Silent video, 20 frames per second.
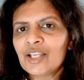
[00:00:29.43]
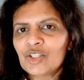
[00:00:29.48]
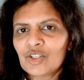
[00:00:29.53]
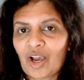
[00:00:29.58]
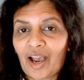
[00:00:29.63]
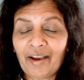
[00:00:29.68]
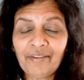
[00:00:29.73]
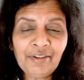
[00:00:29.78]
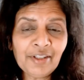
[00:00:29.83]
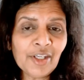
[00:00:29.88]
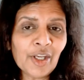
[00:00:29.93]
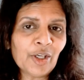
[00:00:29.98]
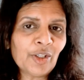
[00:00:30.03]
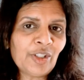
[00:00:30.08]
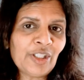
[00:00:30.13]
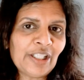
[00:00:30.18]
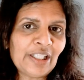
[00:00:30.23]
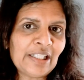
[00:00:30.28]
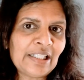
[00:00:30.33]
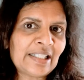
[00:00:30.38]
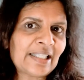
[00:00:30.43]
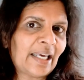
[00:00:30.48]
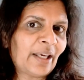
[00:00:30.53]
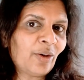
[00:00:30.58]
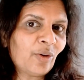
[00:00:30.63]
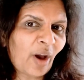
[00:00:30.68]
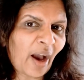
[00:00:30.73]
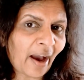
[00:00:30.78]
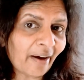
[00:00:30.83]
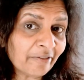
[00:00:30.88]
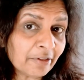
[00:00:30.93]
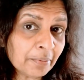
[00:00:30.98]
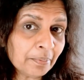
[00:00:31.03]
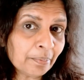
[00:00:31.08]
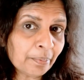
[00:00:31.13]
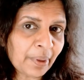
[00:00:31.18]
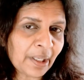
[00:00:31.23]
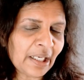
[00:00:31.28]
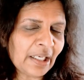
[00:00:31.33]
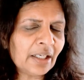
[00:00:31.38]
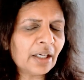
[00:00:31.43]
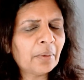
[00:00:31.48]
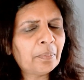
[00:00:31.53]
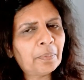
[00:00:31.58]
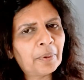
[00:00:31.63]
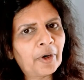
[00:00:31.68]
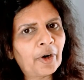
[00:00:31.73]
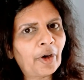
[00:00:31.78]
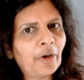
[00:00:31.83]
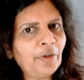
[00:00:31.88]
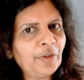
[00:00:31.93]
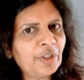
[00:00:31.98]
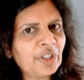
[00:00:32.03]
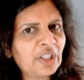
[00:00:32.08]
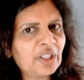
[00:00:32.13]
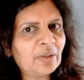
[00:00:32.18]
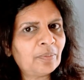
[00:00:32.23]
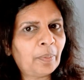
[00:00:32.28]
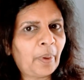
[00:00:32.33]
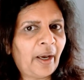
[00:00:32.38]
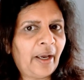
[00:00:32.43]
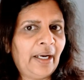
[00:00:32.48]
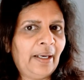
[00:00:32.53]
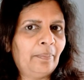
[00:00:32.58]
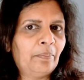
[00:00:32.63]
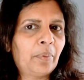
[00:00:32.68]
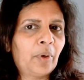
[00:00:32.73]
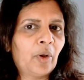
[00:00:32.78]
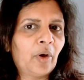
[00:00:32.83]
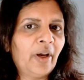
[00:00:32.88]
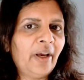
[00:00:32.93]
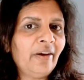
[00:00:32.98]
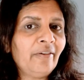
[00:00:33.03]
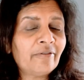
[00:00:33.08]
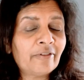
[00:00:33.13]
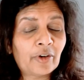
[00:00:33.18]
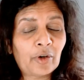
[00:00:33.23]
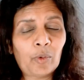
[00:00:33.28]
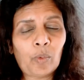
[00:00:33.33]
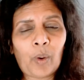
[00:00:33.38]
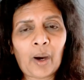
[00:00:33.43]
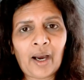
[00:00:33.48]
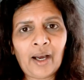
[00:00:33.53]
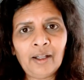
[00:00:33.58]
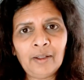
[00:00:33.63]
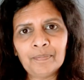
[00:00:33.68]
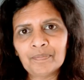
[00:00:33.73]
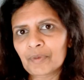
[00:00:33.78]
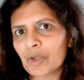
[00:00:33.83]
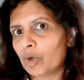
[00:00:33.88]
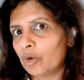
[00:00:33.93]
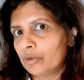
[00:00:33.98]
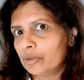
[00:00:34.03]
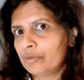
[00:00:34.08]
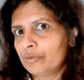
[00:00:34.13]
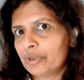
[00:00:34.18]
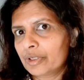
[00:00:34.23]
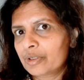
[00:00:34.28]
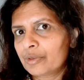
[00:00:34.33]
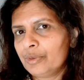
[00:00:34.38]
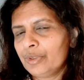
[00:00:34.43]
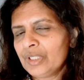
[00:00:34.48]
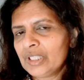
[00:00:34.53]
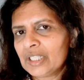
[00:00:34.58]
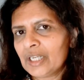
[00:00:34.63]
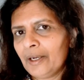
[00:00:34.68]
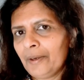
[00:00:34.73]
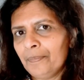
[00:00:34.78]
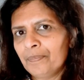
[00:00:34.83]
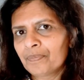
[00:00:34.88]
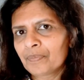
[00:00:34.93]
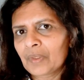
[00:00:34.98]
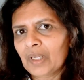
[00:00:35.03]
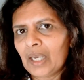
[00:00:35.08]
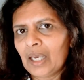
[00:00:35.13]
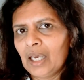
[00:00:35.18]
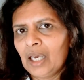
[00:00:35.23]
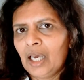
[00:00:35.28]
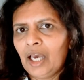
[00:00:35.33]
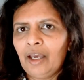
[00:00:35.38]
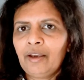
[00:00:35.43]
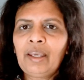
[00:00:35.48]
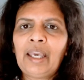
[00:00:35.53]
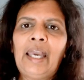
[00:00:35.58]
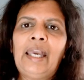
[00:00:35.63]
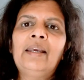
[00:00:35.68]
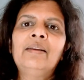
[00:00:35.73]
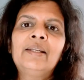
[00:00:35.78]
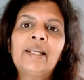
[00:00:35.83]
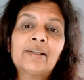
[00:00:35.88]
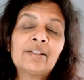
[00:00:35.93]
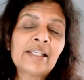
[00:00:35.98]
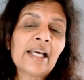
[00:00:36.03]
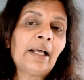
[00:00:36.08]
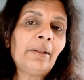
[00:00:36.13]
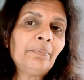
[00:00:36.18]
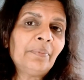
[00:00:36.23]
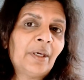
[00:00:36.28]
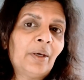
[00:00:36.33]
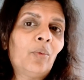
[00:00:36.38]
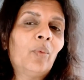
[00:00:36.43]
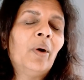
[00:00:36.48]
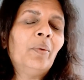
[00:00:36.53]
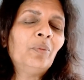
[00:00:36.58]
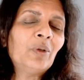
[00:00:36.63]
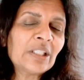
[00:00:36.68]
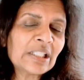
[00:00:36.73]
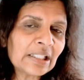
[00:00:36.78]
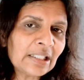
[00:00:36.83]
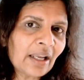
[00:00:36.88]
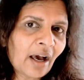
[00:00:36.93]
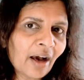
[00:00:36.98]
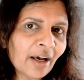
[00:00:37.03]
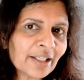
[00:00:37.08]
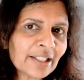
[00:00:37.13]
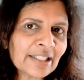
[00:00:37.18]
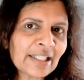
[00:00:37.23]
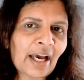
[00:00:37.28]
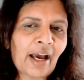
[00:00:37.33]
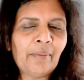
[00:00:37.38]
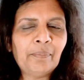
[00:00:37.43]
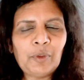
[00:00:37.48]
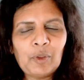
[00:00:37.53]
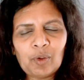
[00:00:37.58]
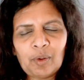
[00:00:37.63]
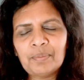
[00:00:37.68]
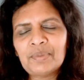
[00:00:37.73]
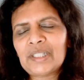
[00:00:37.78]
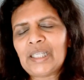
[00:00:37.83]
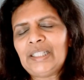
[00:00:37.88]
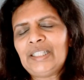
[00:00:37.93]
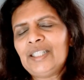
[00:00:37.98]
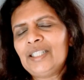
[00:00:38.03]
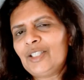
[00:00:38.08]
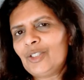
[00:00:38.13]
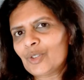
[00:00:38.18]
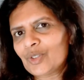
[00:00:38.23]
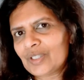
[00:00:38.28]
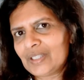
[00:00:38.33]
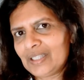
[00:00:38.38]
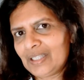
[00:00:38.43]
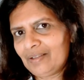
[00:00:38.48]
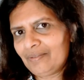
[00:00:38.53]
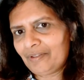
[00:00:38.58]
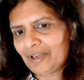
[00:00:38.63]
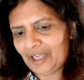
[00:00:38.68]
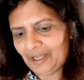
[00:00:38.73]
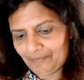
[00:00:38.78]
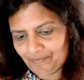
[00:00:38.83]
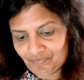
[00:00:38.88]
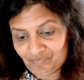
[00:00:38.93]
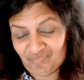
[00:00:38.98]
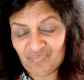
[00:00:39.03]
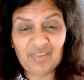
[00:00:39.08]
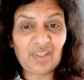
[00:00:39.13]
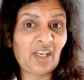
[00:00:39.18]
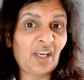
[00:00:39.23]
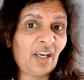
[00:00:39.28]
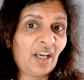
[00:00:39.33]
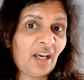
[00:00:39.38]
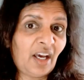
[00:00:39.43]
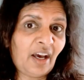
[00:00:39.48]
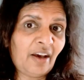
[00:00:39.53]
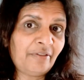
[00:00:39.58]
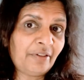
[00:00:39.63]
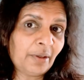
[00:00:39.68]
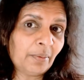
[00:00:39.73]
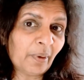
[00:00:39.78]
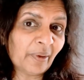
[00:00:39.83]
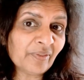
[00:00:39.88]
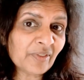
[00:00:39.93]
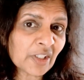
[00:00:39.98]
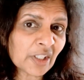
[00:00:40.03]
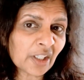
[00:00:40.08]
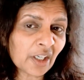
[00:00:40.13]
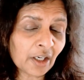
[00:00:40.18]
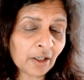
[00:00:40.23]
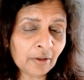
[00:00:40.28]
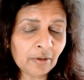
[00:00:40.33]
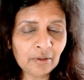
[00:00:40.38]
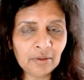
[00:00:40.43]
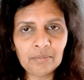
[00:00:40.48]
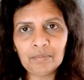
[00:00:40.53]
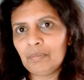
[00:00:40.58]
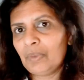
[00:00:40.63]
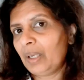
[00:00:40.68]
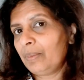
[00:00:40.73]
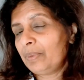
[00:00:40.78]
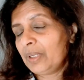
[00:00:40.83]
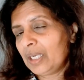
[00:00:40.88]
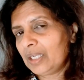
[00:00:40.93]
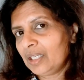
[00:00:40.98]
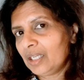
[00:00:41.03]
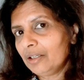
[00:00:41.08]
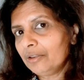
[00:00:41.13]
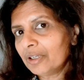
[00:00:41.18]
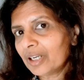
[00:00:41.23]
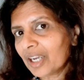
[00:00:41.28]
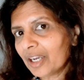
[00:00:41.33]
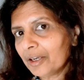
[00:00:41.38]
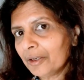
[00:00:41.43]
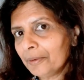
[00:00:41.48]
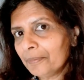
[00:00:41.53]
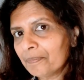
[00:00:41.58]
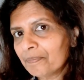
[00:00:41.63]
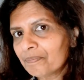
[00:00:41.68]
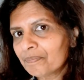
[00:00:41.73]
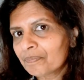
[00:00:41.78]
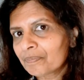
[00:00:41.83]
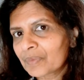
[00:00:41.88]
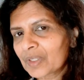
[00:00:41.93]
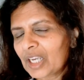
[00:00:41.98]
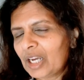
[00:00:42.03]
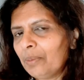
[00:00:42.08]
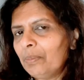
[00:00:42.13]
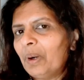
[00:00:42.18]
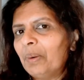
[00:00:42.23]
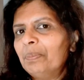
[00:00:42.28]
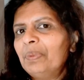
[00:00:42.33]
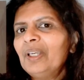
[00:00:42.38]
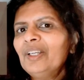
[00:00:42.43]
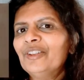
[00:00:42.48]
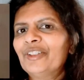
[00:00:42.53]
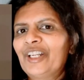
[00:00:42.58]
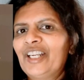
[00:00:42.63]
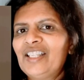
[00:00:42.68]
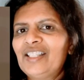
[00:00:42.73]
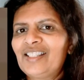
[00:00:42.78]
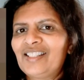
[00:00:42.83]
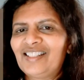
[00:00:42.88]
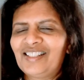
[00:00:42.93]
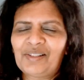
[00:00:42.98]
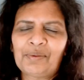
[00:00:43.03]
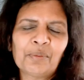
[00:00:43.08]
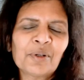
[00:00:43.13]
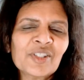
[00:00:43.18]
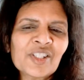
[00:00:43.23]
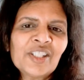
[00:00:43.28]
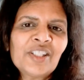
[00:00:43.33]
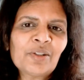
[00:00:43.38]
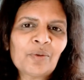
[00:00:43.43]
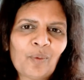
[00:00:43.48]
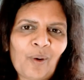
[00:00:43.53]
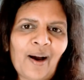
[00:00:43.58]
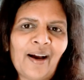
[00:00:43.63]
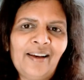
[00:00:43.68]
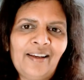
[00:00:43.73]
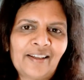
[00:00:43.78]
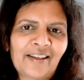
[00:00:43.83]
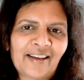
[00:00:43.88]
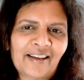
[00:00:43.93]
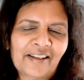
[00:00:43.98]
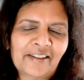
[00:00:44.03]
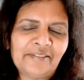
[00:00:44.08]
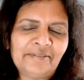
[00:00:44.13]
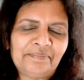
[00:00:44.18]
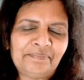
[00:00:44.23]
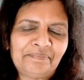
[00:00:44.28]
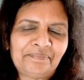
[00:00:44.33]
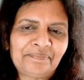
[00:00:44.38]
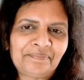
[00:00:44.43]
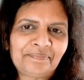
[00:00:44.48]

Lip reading: So have you noticed that you haven't been approached by an employer for a while, or a recruiter? Okay, now tell me, when was the last time you updated your CV? A few months ago? Maybe a year ago? Come on, be honest. Was it a while ago?